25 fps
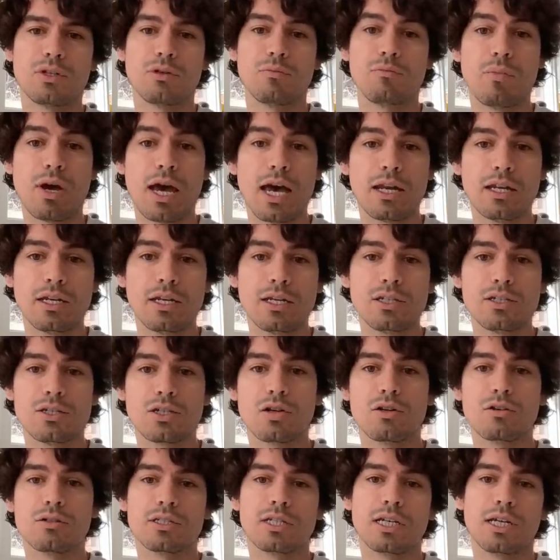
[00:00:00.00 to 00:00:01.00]
to manage
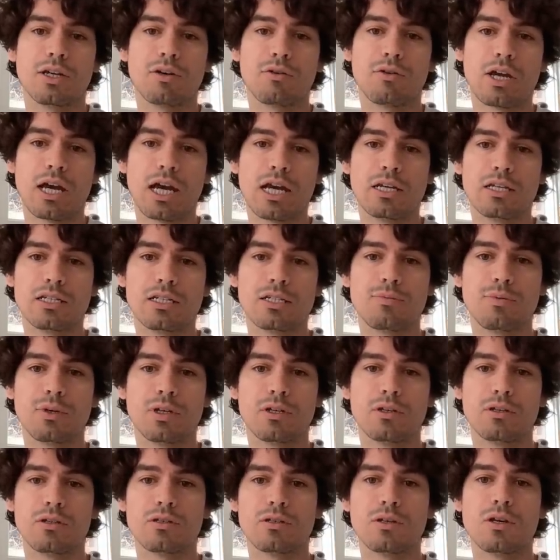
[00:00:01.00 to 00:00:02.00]
content creators
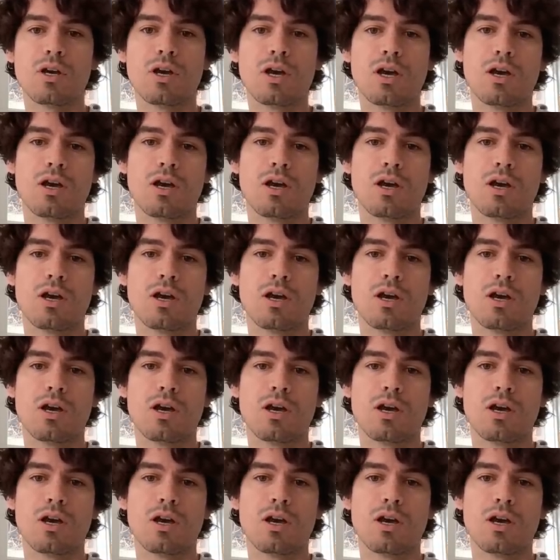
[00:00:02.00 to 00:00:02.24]
because,